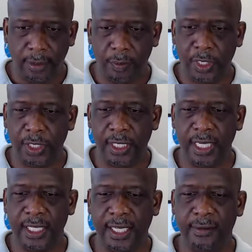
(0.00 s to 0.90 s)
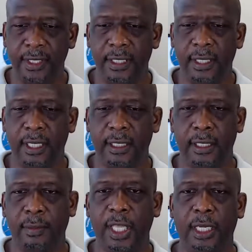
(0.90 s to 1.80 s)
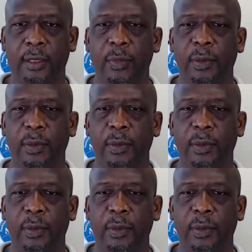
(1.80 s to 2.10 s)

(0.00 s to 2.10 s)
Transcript: Make sure you guys save these links, because I'm not gonna